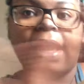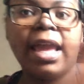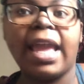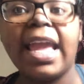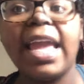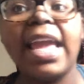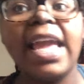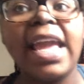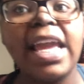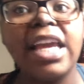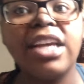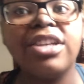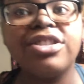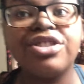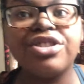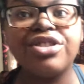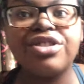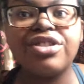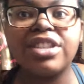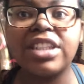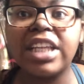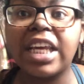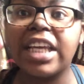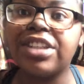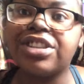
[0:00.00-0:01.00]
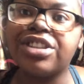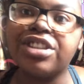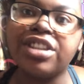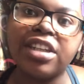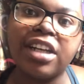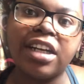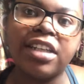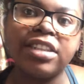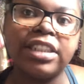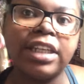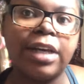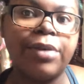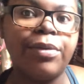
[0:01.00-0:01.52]
Hey angels, it's your
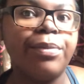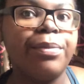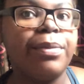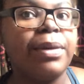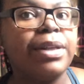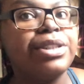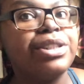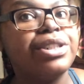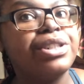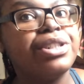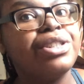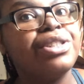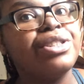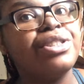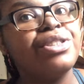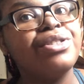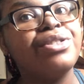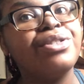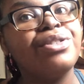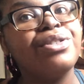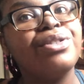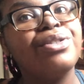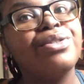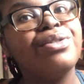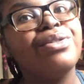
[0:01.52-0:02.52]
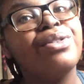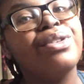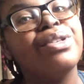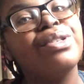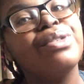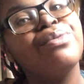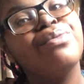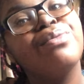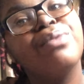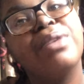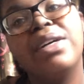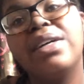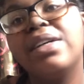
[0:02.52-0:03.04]
girl Jabba, my channel news,
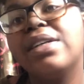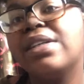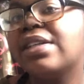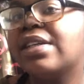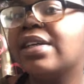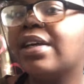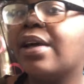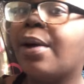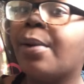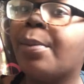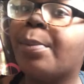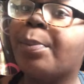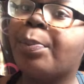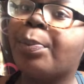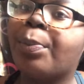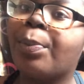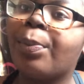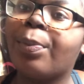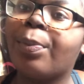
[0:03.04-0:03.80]
and welcome.